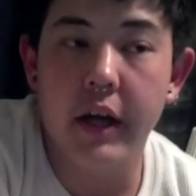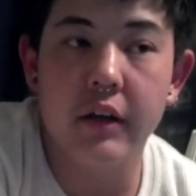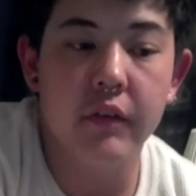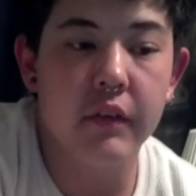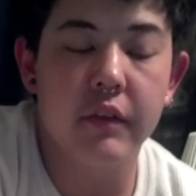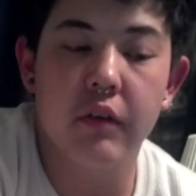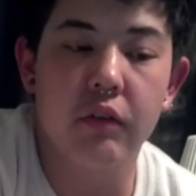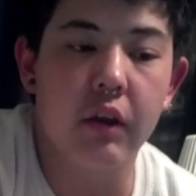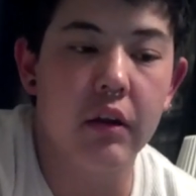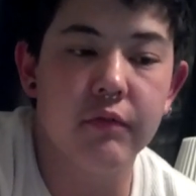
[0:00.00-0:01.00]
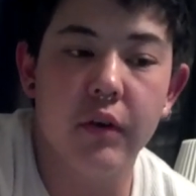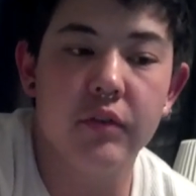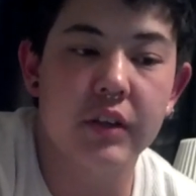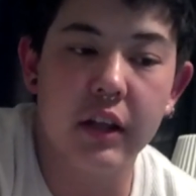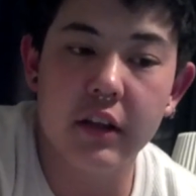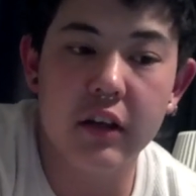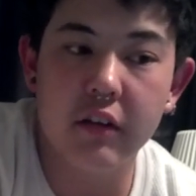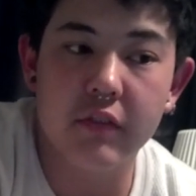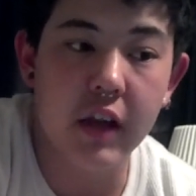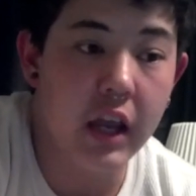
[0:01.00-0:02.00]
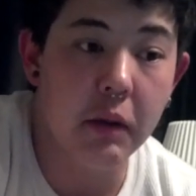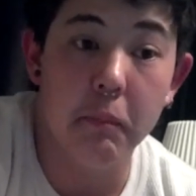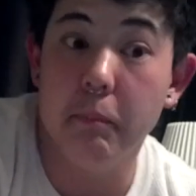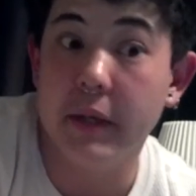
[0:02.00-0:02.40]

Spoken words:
I know that there are a lot of folks that live in